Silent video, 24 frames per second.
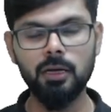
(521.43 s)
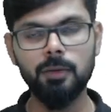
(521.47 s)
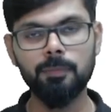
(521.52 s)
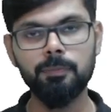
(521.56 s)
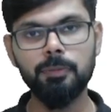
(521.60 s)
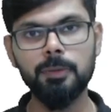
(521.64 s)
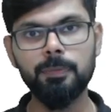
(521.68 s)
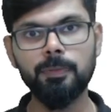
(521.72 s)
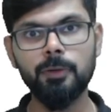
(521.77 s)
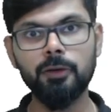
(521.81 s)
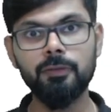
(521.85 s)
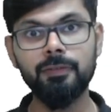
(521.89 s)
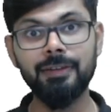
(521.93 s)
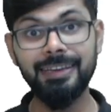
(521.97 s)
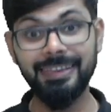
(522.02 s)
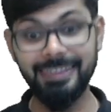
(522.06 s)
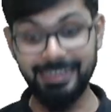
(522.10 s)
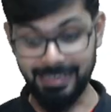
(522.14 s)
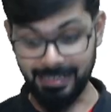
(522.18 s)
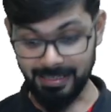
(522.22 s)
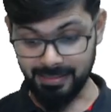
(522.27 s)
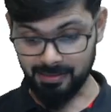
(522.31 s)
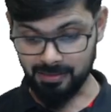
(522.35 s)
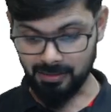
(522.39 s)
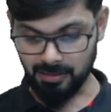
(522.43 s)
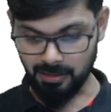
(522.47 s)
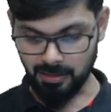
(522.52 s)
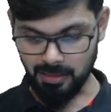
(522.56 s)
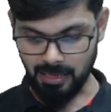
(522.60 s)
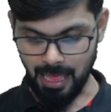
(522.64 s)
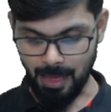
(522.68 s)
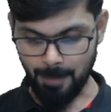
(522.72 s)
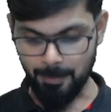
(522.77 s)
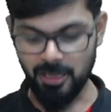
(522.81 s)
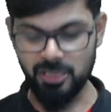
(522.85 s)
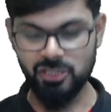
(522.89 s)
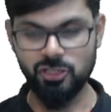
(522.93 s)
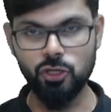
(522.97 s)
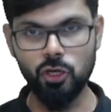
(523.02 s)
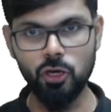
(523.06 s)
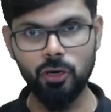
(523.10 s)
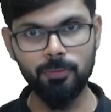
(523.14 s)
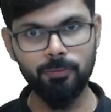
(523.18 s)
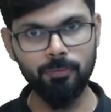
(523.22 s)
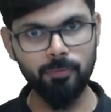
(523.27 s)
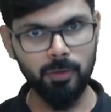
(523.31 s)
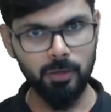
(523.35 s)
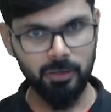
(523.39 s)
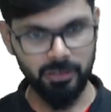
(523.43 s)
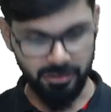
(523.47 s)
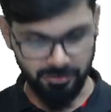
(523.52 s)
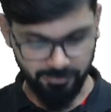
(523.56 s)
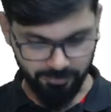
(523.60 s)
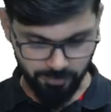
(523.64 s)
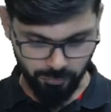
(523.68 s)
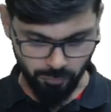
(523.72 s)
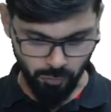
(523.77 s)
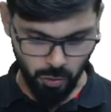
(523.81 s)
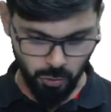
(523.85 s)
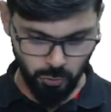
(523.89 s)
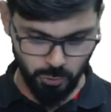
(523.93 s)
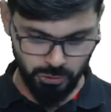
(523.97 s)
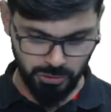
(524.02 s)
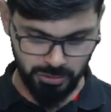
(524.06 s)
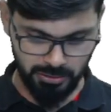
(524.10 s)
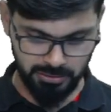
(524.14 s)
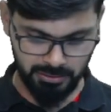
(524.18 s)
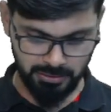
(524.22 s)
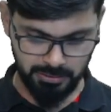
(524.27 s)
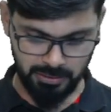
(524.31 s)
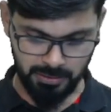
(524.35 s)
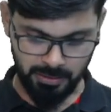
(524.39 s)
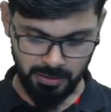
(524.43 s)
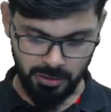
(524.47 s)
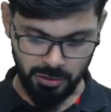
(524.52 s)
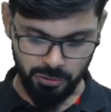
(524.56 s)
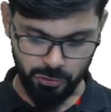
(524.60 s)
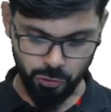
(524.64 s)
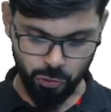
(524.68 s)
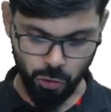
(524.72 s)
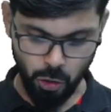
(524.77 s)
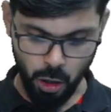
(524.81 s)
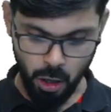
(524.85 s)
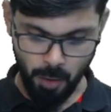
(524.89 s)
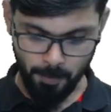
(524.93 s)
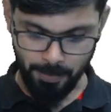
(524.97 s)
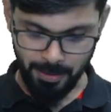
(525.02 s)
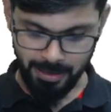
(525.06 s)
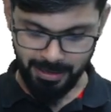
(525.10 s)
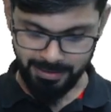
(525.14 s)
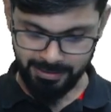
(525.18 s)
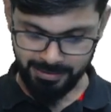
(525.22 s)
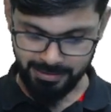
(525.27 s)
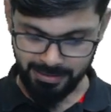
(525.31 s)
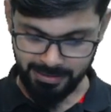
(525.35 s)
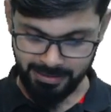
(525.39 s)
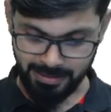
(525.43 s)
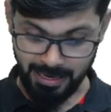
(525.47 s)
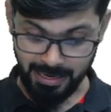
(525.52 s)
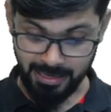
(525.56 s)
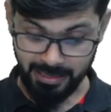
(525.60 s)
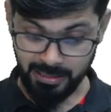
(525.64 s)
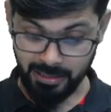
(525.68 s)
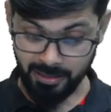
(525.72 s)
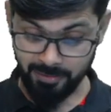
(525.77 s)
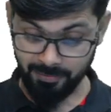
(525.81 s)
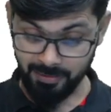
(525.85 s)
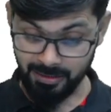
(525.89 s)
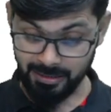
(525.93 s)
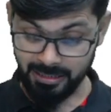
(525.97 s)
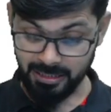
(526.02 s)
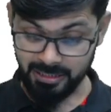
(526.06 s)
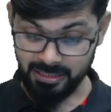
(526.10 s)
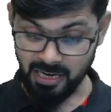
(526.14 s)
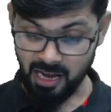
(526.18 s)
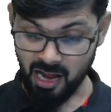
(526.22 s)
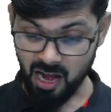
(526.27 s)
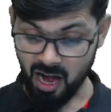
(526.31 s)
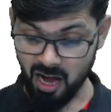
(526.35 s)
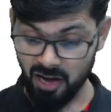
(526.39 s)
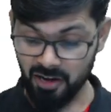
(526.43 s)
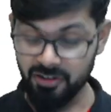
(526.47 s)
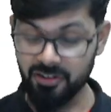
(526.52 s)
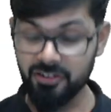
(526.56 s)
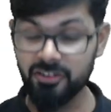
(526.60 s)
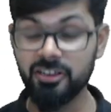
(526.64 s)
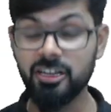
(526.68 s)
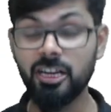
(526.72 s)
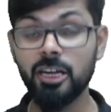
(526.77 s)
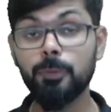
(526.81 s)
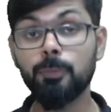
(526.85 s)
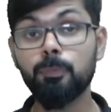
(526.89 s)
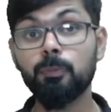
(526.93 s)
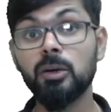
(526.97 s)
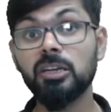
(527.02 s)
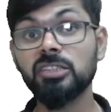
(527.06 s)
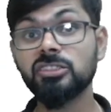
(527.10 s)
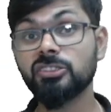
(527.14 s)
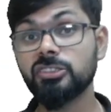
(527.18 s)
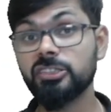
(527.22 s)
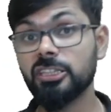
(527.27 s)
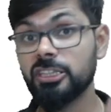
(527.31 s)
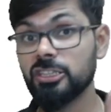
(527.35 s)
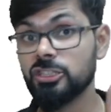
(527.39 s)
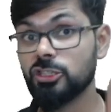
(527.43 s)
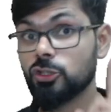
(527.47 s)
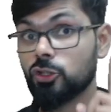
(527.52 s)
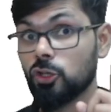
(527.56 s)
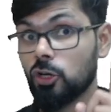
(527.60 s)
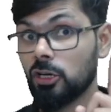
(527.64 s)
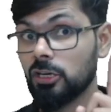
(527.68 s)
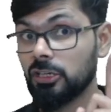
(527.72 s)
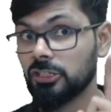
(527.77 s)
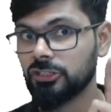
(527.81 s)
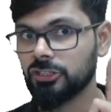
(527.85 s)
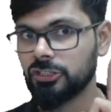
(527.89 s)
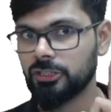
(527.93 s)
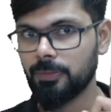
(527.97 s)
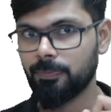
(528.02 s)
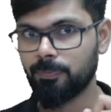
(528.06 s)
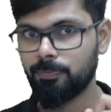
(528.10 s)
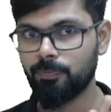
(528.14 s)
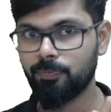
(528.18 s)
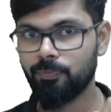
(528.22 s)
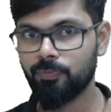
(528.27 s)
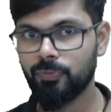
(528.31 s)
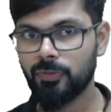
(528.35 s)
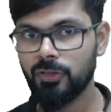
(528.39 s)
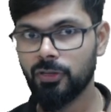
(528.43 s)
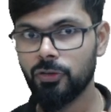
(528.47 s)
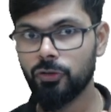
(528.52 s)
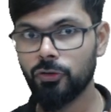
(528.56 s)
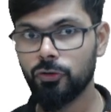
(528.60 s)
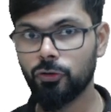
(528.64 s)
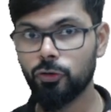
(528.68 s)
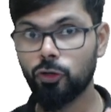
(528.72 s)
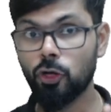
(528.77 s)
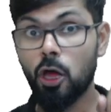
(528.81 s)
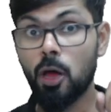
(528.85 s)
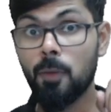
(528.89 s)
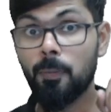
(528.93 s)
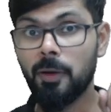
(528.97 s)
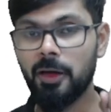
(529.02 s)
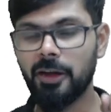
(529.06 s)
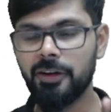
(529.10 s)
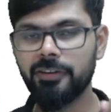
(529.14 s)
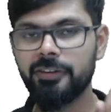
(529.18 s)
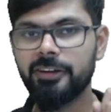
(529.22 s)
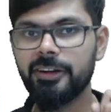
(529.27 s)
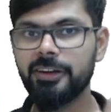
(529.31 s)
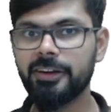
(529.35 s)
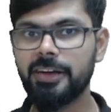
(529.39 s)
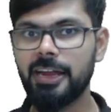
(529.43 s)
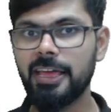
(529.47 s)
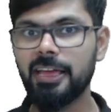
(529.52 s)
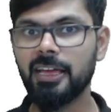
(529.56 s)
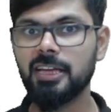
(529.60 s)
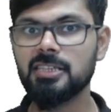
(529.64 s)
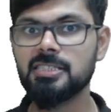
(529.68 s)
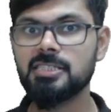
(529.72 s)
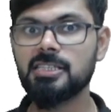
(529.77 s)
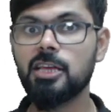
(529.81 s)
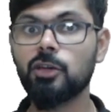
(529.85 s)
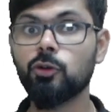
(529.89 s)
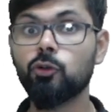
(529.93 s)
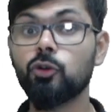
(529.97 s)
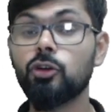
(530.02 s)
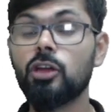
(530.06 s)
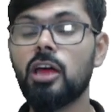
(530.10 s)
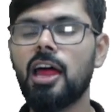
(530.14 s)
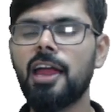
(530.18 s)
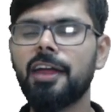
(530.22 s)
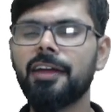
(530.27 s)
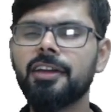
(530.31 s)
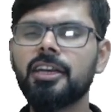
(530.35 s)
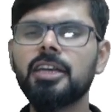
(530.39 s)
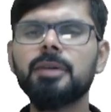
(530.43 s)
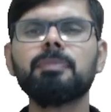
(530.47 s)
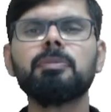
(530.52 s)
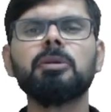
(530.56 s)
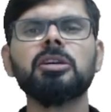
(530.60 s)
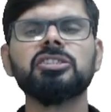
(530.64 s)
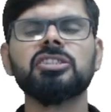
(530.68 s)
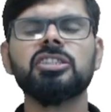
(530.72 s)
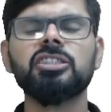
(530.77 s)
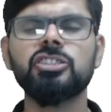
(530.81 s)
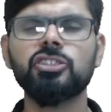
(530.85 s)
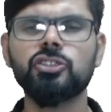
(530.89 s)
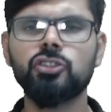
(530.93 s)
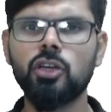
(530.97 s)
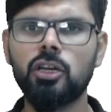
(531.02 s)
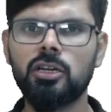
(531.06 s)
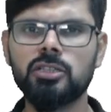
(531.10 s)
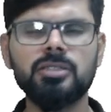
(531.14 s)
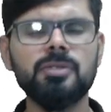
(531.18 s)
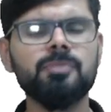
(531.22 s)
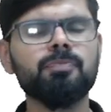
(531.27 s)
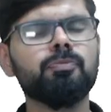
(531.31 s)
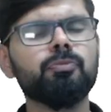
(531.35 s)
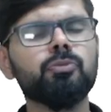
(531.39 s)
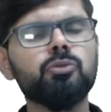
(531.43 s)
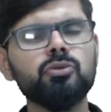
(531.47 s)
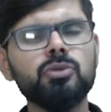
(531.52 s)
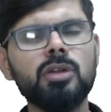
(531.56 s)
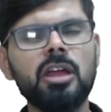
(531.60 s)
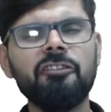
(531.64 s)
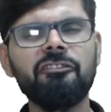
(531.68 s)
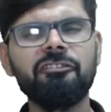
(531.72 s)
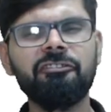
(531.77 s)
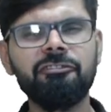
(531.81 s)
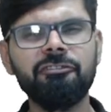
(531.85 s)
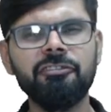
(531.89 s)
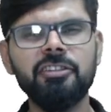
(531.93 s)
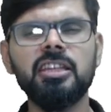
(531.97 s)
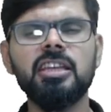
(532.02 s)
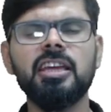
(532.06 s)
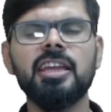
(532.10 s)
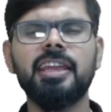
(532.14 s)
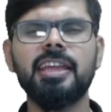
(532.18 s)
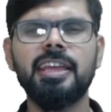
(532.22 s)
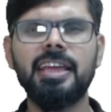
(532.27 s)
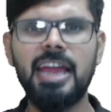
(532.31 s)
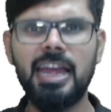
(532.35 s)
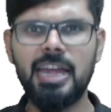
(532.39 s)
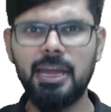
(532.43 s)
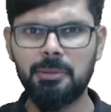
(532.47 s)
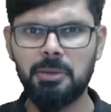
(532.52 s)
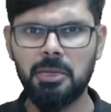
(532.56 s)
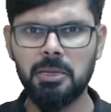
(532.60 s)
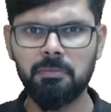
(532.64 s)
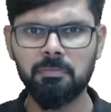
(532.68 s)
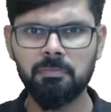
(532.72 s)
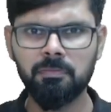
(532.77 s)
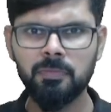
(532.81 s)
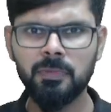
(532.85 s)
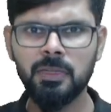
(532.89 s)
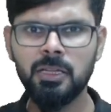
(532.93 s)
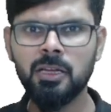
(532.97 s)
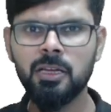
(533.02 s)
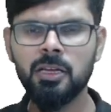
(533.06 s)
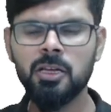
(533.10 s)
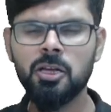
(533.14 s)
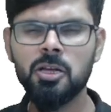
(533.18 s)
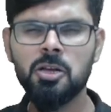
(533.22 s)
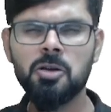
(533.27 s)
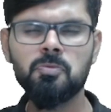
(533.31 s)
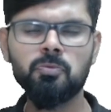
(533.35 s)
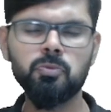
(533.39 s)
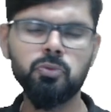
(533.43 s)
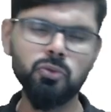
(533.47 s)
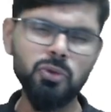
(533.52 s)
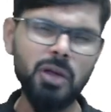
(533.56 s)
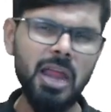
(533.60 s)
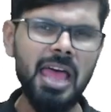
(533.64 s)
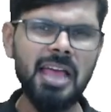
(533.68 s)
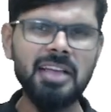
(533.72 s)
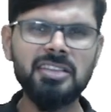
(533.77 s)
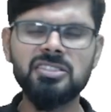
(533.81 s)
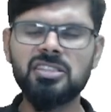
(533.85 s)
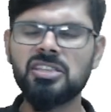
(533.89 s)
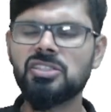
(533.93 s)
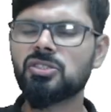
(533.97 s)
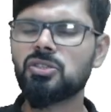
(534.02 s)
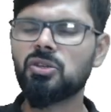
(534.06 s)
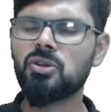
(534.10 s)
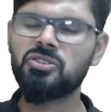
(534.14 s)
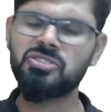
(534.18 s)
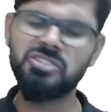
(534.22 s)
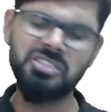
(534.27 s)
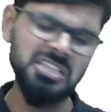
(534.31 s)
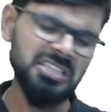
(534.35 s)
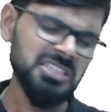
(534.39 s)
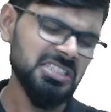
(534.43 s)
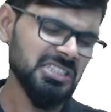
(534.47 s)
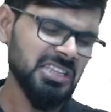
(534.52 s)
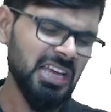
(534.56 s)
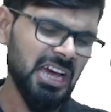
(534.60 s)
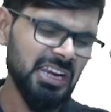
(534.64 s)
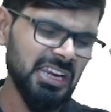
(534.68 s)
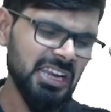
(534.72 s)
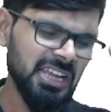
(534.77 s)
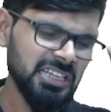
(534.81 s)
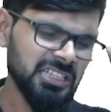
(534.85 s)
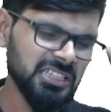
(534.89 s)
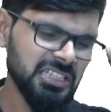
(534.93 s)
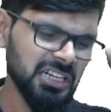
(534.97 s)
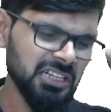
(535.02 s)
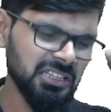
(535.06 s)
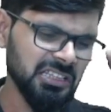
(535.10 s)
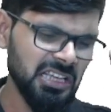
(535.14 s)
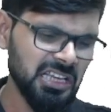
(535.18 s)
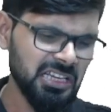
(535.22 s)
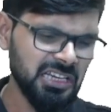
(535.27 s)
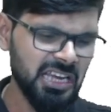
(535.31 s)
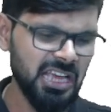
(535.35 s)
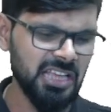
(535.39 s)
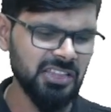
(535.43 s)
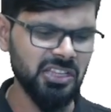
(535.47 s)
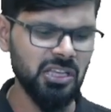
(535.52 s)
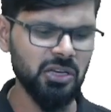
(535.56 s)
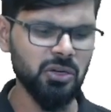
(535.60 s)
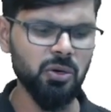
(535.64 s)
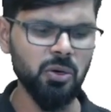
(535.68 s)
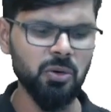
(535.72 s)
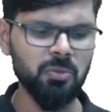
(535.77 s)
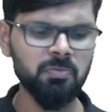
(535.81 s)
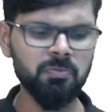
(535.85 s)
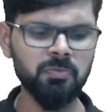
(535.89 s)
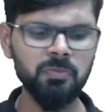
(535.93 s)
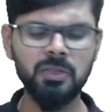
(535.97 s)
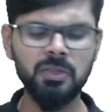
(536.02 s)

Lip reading: people will get Amazon gift vouchers. Top 100 ranker will get 100% scholarship. Top 100 rankers are going 100% scholarship. Pura free Unacademy. Pura access karo. Jiska lecture dekhna hai, dekho.